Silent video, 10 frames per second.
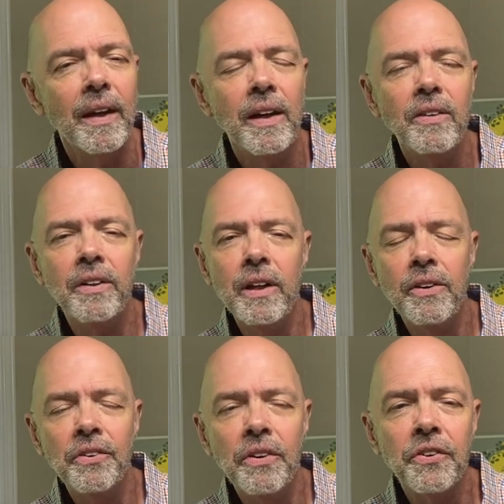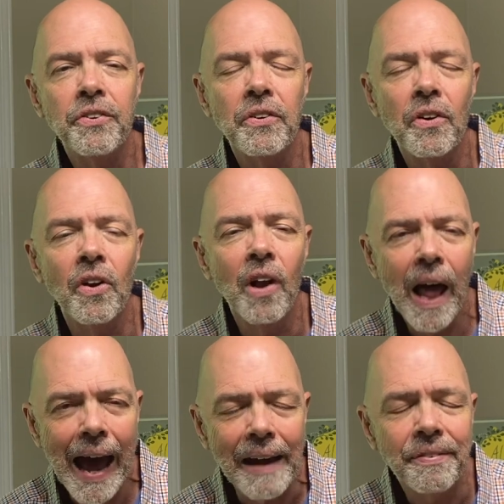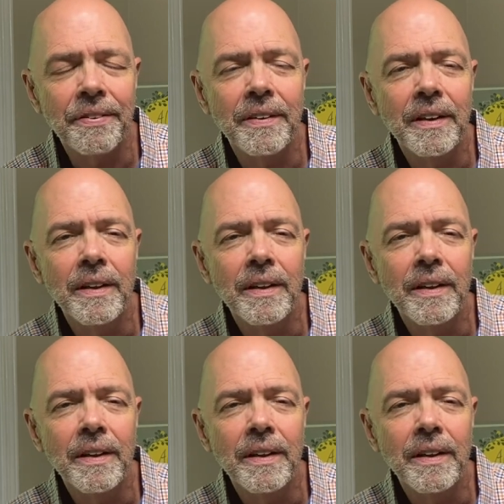Jesus' life